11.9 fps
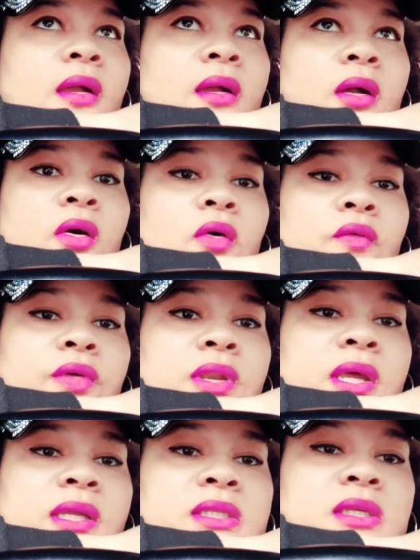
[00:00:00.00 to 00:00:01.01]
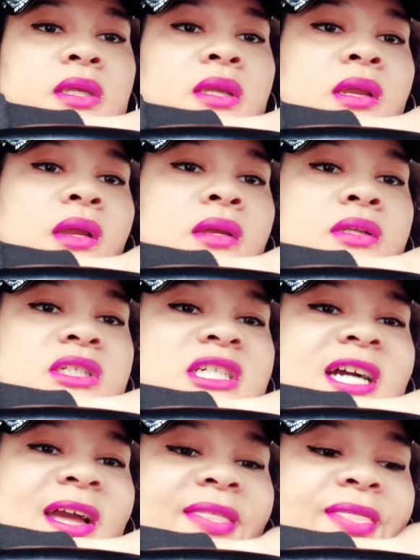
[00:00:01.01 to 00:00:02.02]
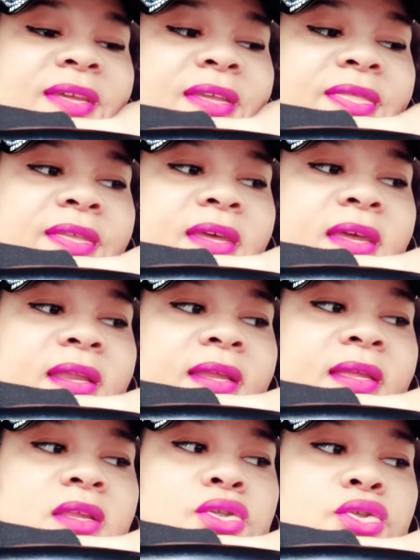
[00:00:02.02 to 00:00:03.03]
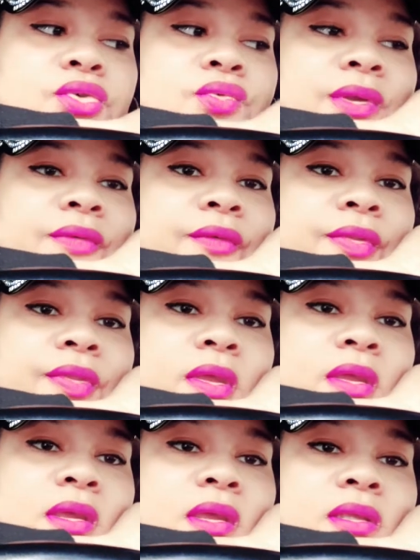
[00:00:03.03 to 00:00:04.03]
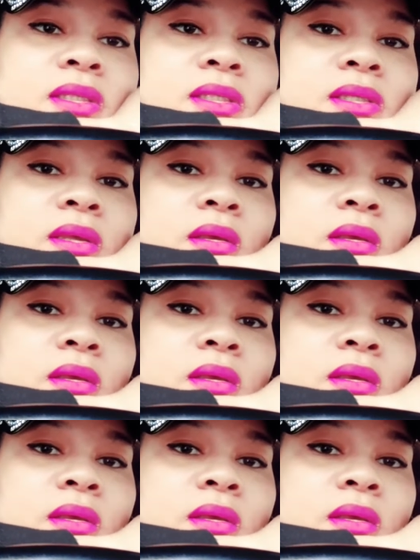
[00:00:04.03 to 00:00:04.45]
COVID-19. I think that it's two different things.